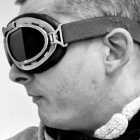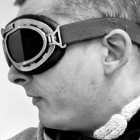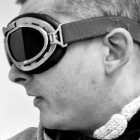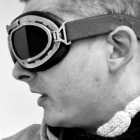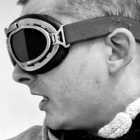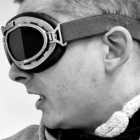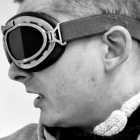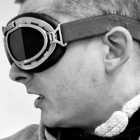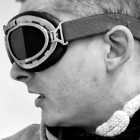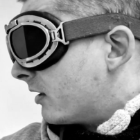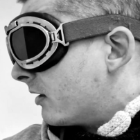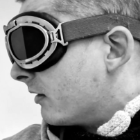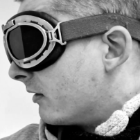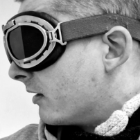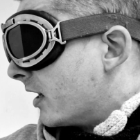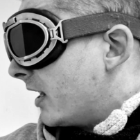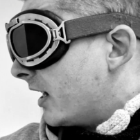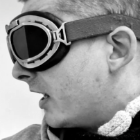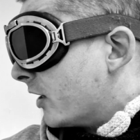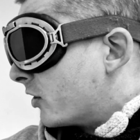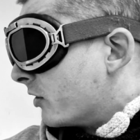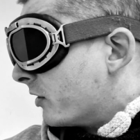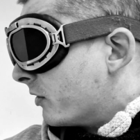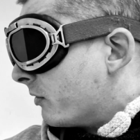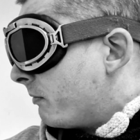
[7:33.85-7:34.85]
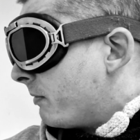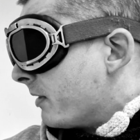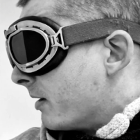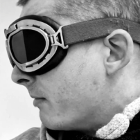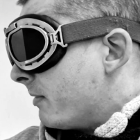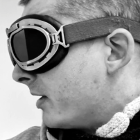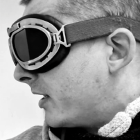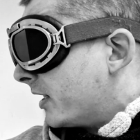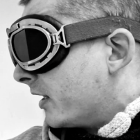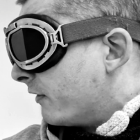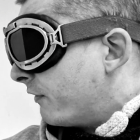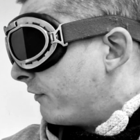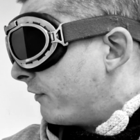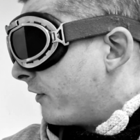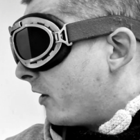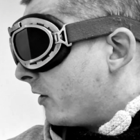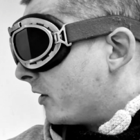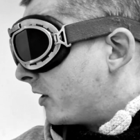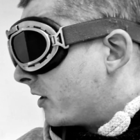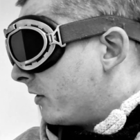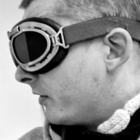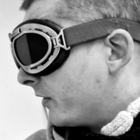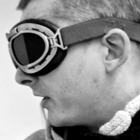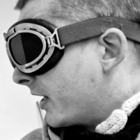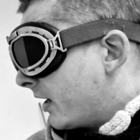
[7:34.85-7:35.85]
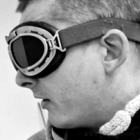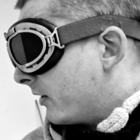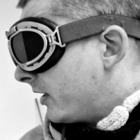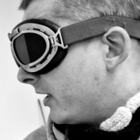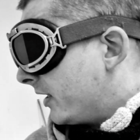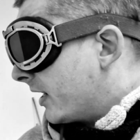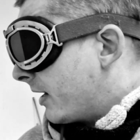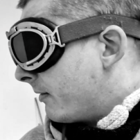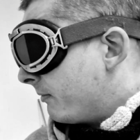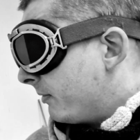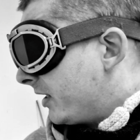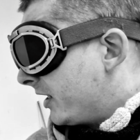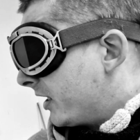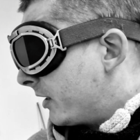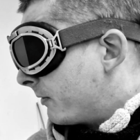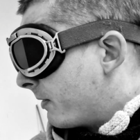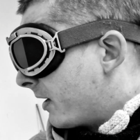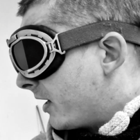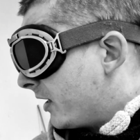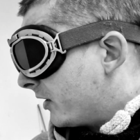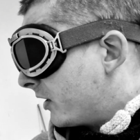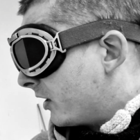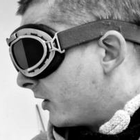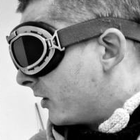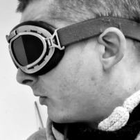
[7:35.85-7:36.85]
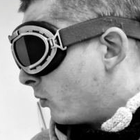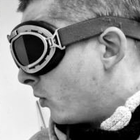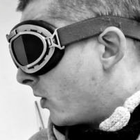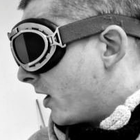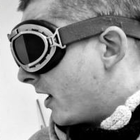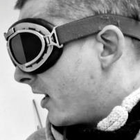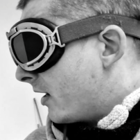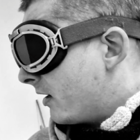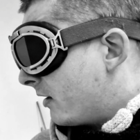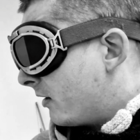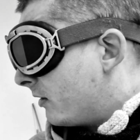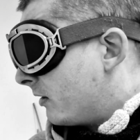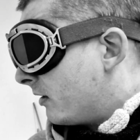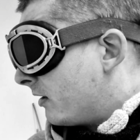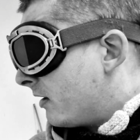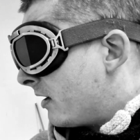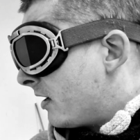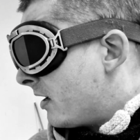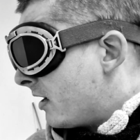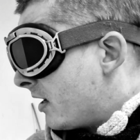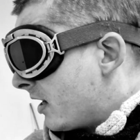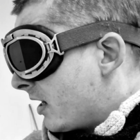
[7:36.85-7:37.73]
These electrons will be emitting photons out into empty space as well.